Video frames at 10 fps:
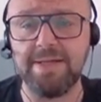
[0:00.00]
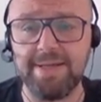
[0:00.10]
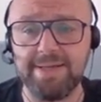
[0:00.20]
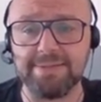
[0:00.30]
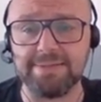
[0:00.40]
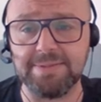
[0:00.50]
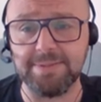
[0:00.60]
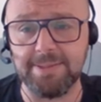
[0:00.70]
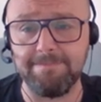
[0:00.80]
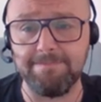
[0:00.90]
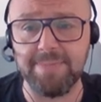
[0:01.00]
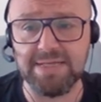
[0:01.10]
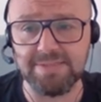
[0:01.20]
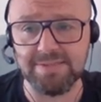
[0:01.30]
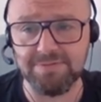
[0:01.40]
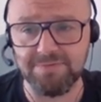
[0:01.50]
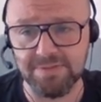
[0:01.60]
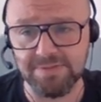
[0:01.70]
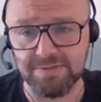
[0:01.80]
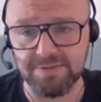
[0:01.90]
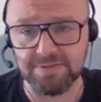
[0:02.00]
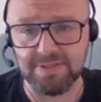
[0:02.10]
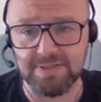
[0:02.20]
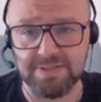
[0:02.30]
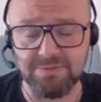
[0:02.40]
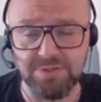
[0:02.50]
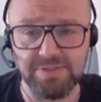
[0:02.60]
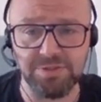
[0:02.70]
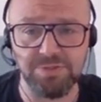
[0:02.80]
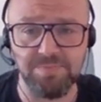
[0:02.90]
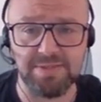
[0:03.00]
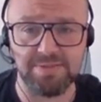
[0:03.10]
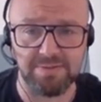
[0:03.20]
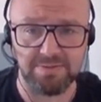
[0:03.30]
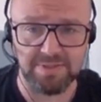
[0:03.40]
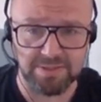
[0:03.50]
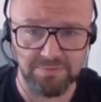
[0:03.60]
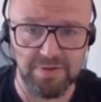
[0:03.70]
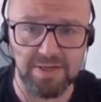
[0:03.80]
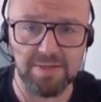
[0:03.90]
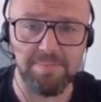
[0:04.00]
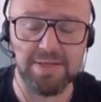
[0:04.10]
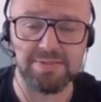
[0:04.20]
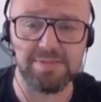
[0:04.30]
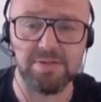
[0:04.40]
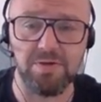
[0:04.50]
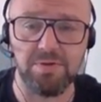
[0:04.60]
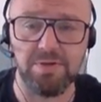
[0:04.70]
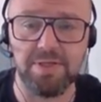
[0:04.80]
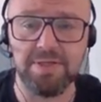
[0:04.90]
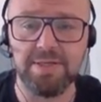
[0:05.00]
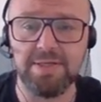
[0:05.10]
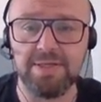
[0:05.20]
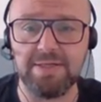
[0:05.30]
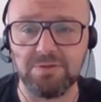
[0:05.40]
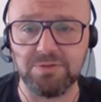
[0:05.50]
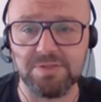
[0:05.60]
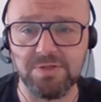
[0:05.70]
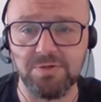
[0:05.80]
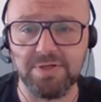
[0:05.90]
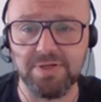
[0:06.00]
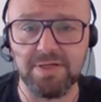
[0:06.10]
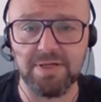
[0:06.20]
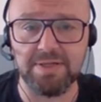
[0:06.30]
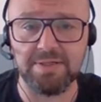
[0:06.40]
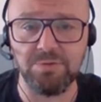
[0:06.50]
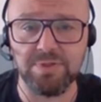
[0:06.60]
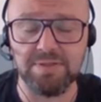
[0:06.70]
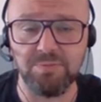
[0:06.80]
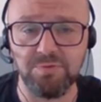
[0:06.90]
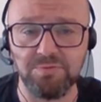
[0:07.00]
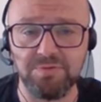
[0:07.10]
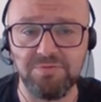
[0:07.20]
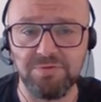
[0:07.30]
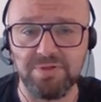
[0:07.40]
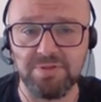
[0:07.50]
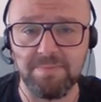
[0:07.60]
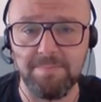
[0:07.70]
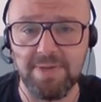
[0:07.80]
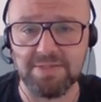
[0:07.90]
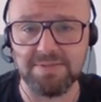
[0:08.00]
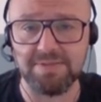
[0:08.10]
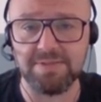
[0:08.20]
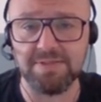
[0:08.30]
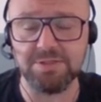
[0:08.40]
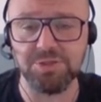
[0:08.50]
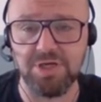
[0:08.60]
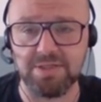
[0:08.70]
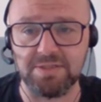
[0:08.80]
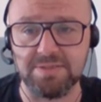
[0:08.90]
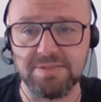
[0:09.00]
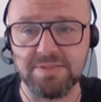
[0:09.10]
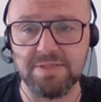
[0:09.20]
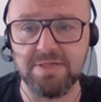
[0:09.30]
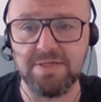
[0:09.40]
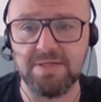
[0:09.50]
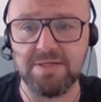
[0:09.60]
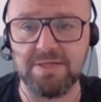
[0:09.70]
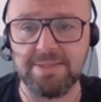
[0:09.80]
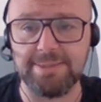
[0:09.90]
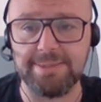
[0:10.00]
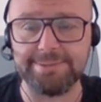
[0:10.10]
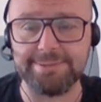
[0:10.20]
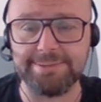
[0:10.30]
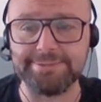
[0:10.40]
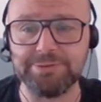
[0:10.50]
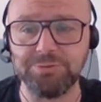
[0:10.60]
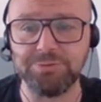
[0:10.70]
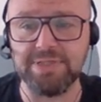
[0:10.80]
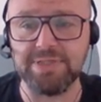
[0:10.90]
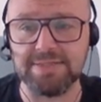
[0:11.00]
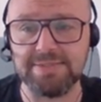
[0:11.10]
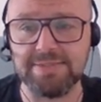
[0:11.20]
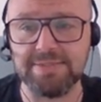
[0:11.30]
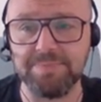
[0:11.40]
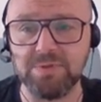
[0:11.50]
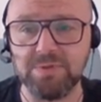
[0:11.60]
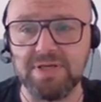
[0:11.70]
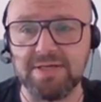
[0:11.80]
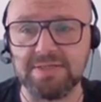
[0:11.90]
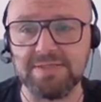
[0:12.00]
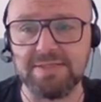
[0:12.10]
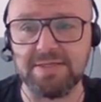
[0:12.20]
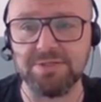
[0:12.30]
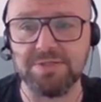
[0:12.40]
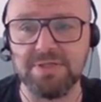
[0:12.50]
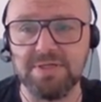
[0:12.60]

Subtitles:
And based first on research, based on gut feeling, based on the scoring, you can move the three best channels to the next stage.